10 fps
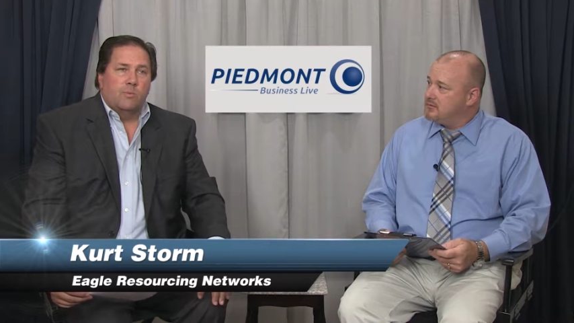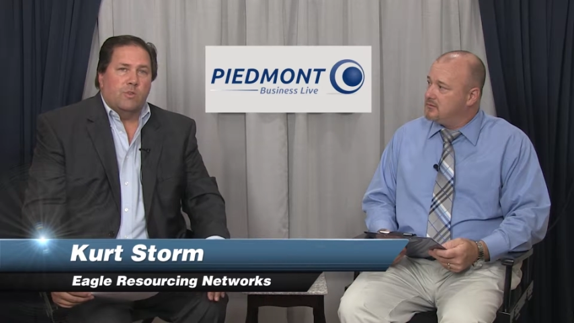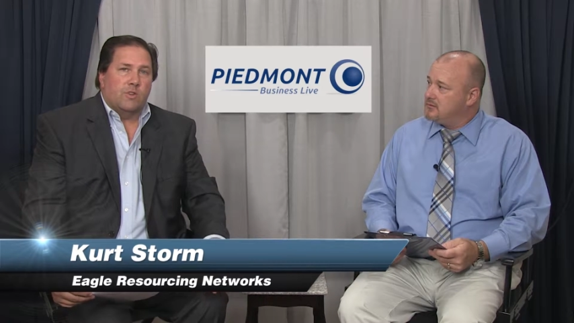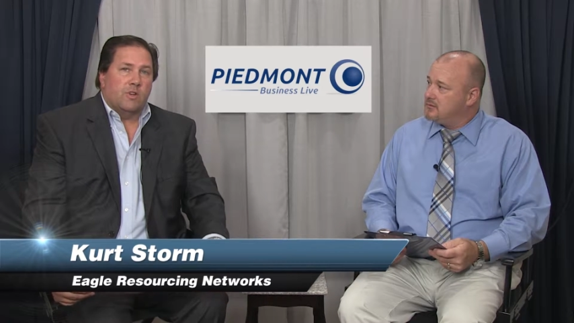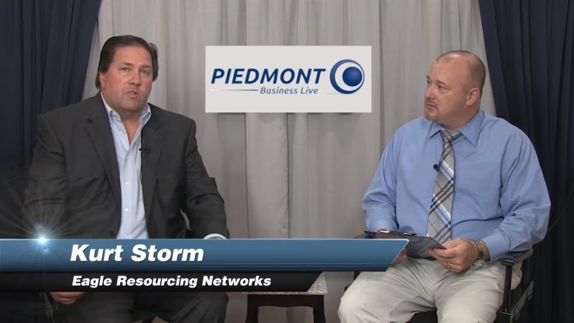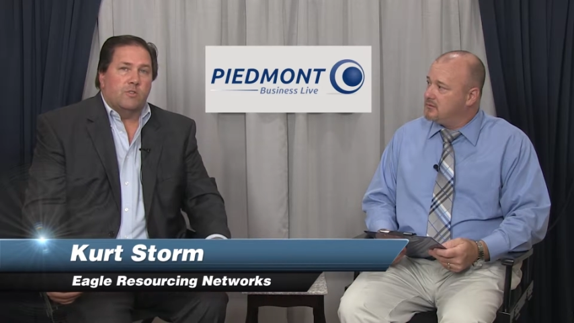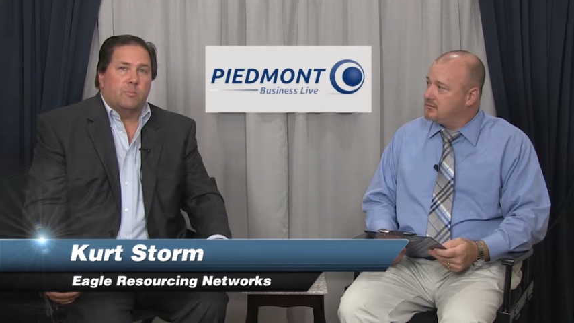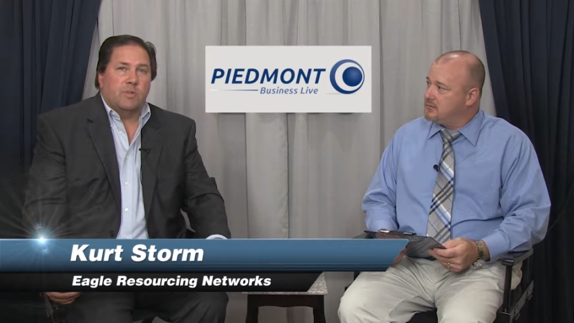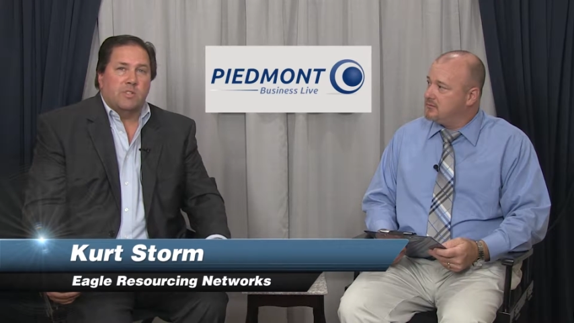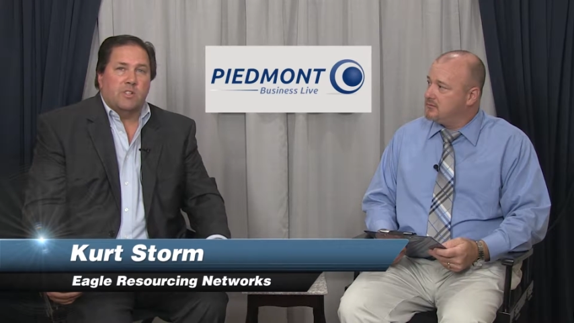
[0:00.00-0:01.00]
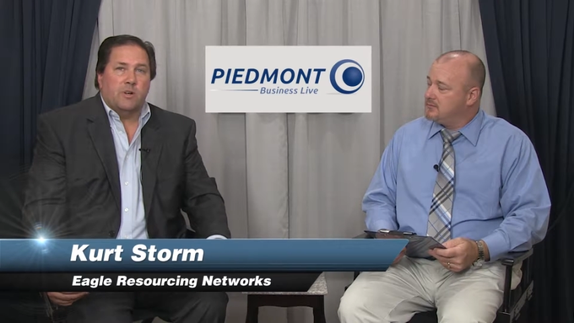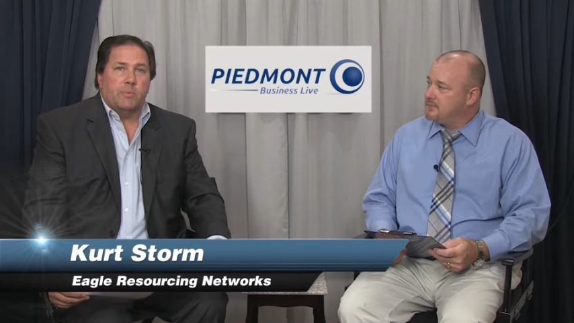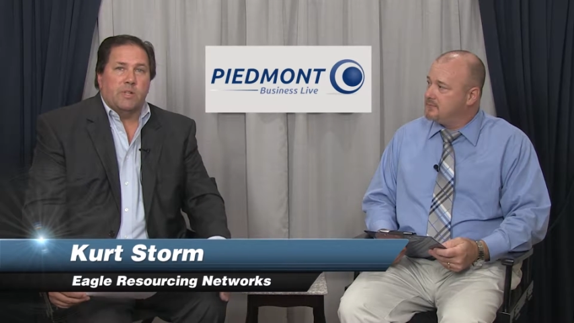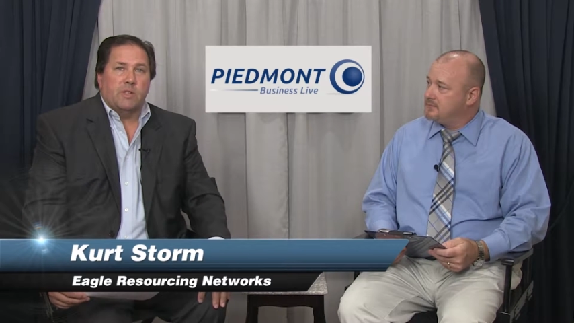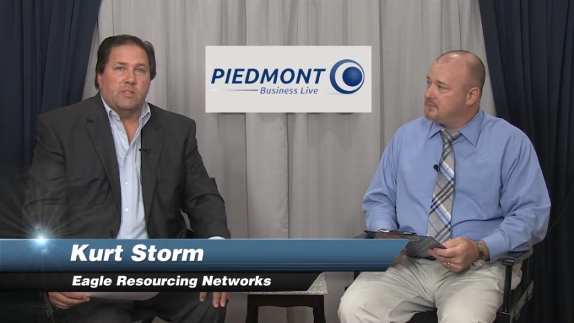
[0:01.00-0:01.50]
Speaker 1: with one hundred plus
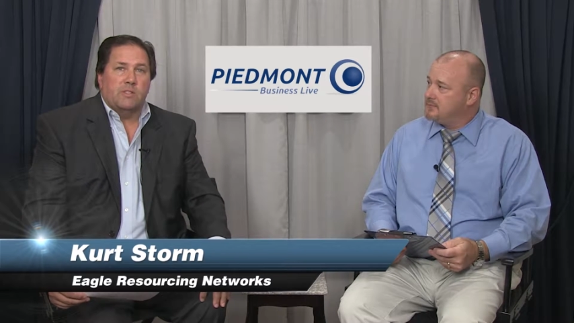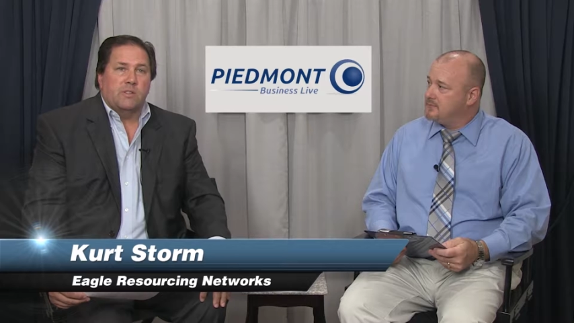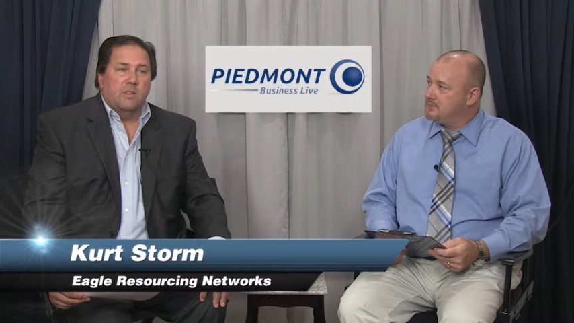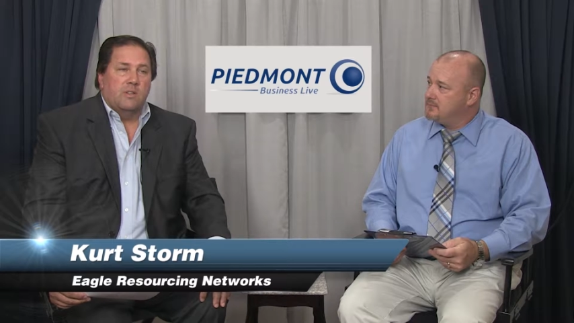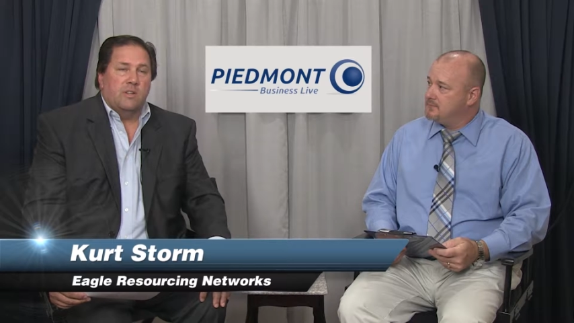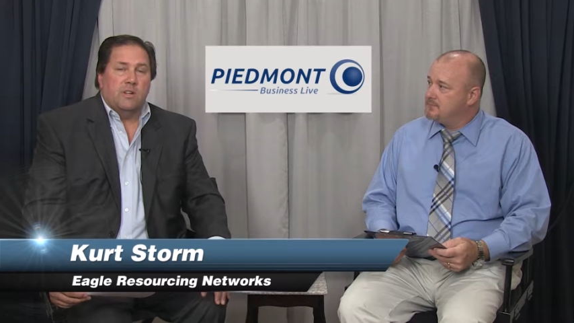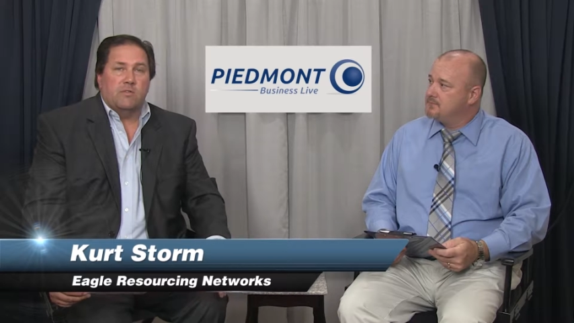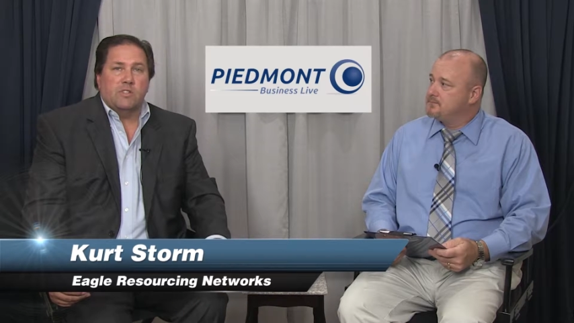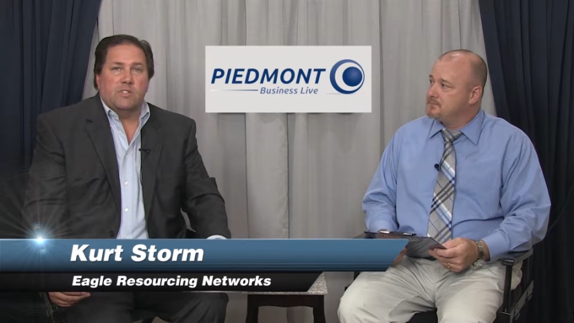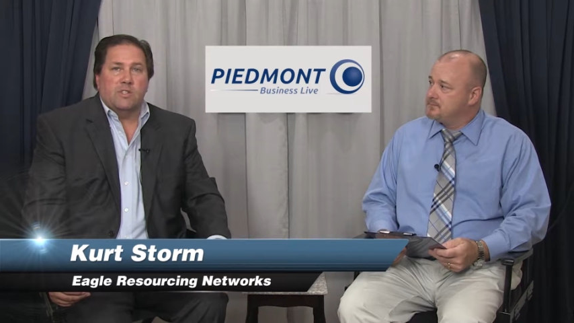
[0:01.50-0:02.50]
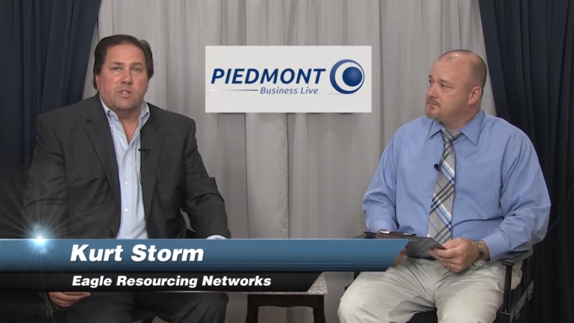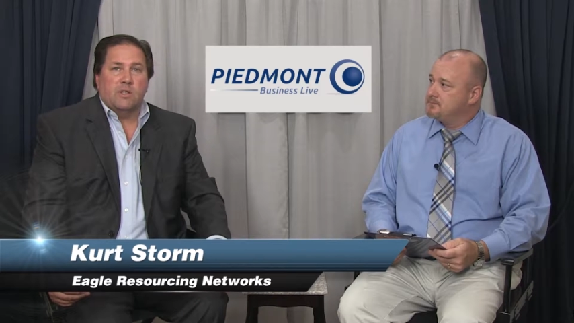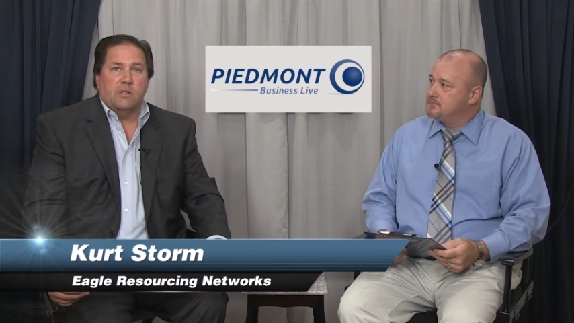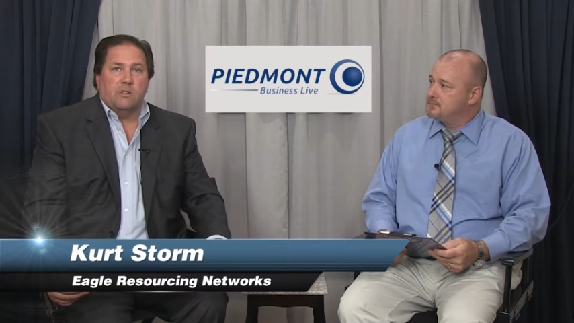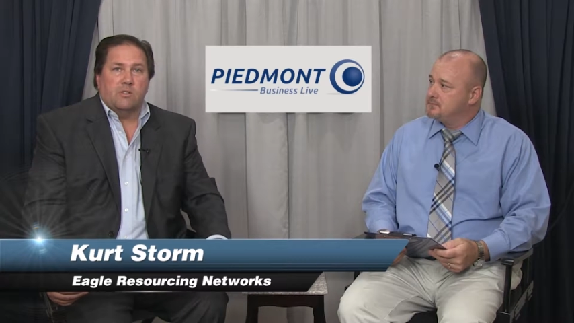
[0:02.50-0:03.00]
companies in every
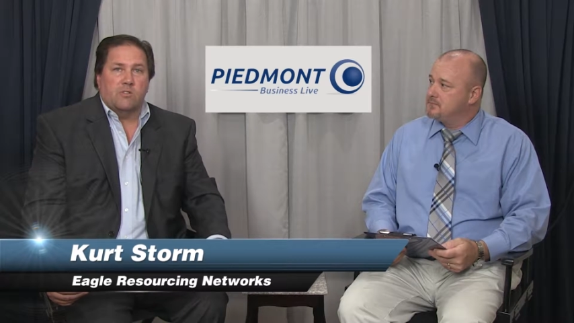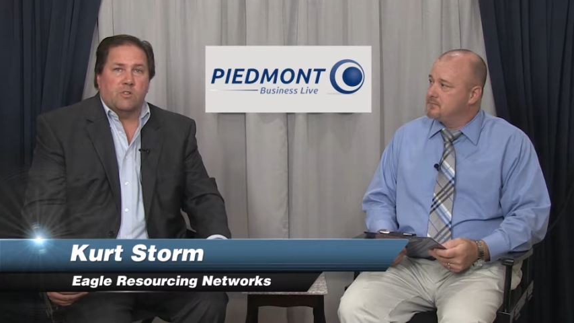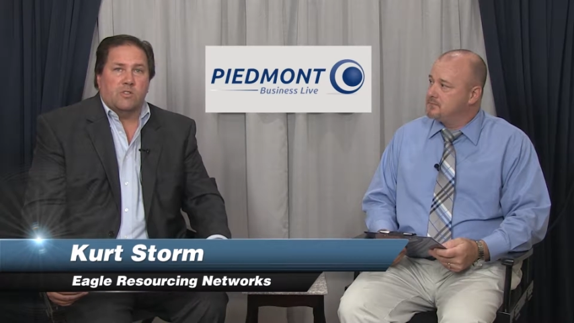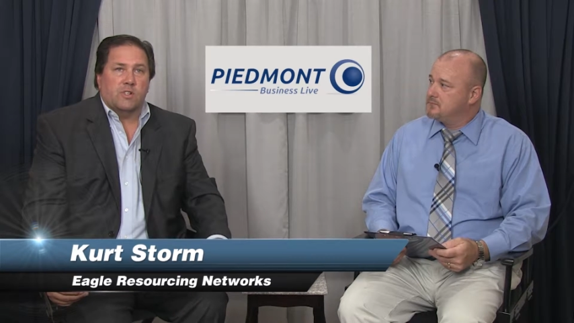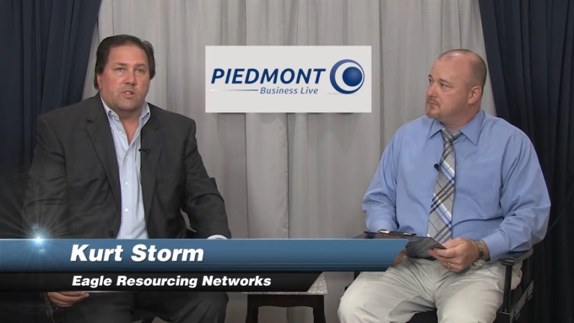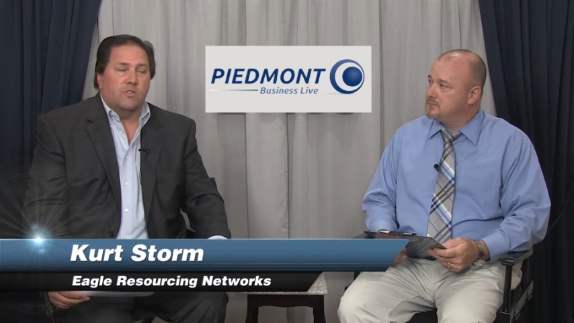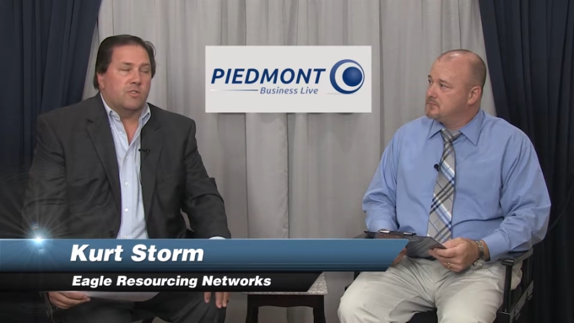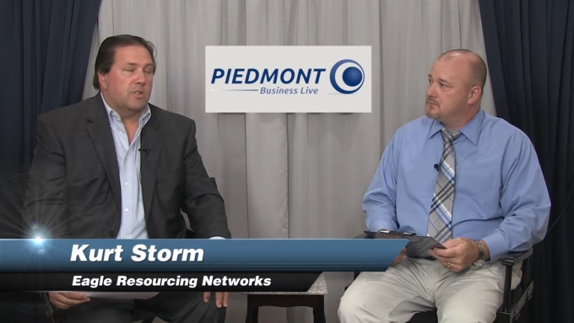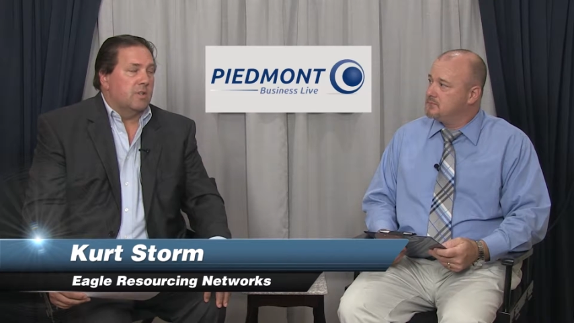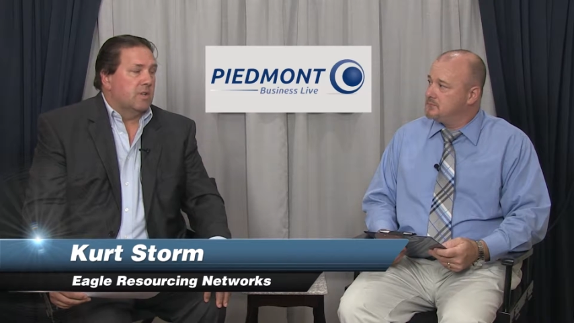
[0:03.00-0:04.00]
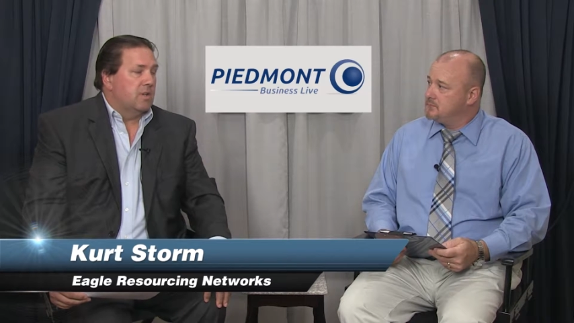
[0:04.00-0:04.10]
city across the country.